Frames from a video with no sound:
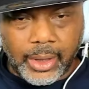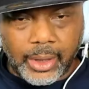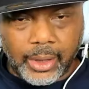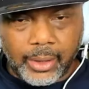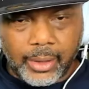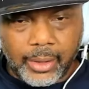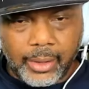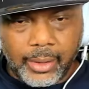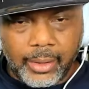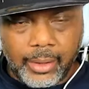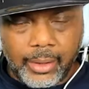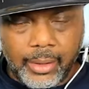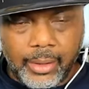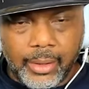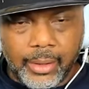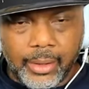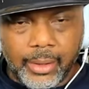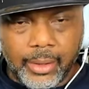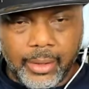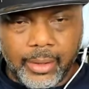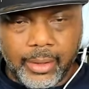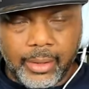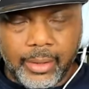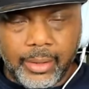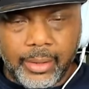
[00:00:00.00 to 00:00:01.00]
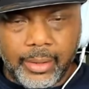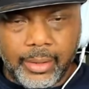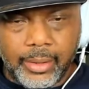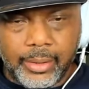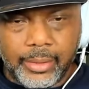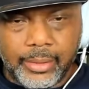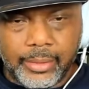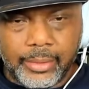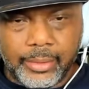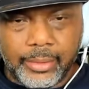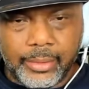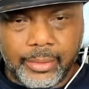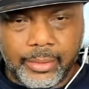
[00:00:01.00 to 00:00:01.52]

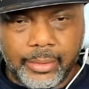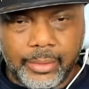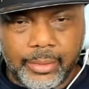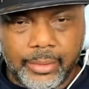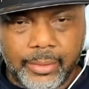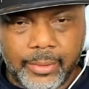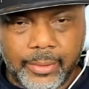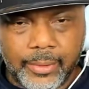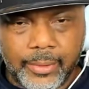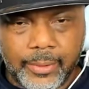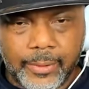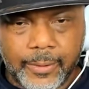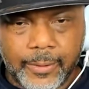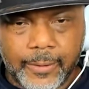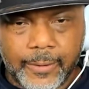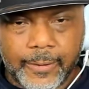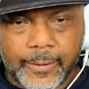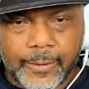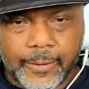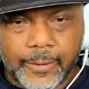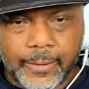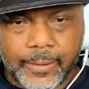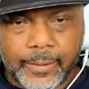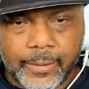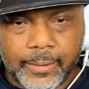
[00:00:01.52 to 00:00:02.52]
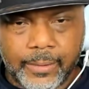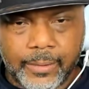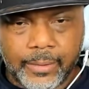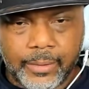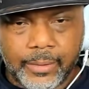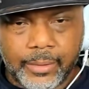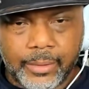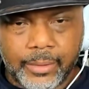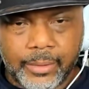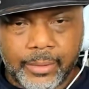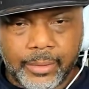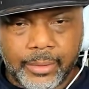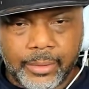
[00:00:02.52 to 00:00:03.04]

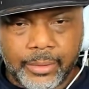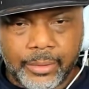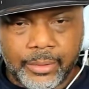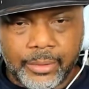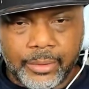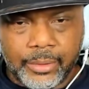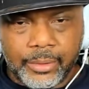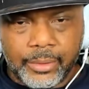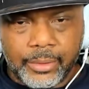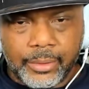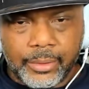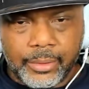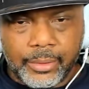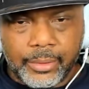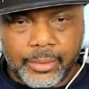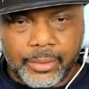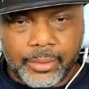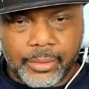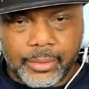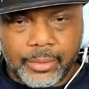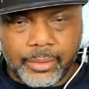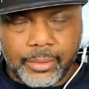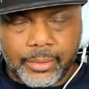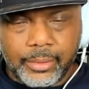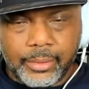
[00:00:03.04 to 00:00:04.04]
The person shown says nothing.